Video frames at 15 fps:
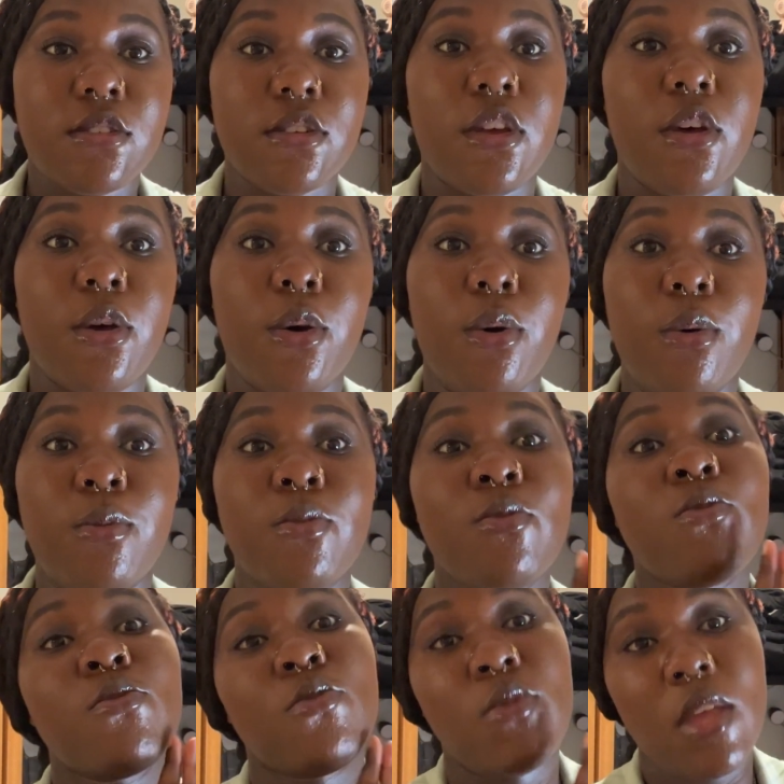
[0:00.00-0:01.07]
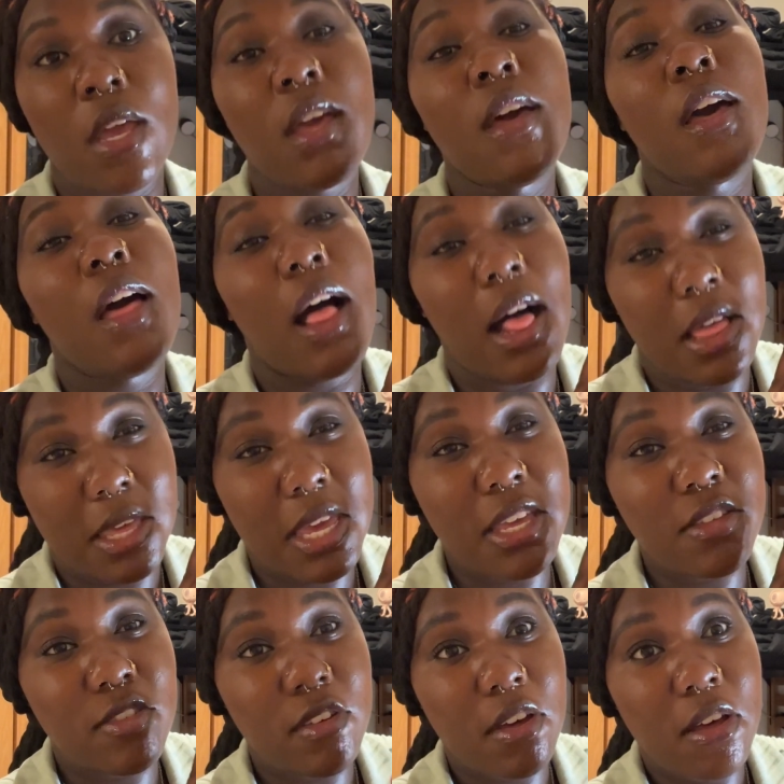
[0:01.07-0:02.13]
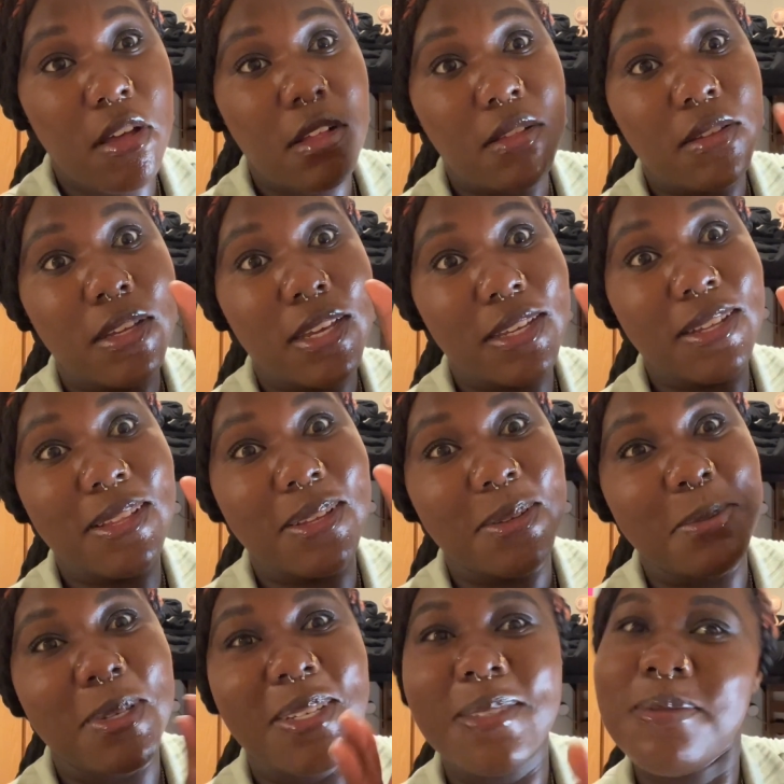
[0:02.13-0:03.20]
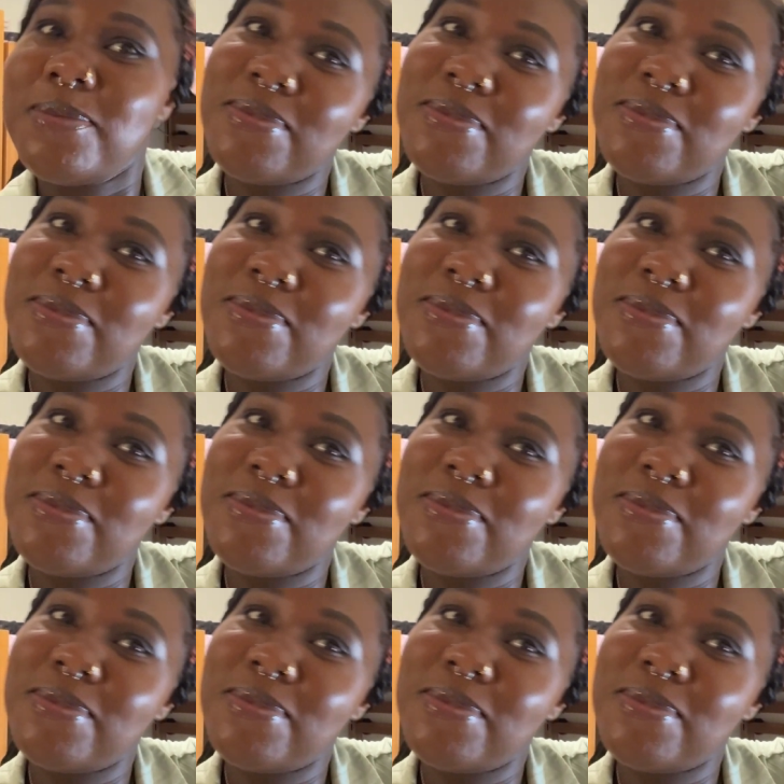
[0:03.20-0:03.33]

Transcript: So I'll catch y'all in a little bit.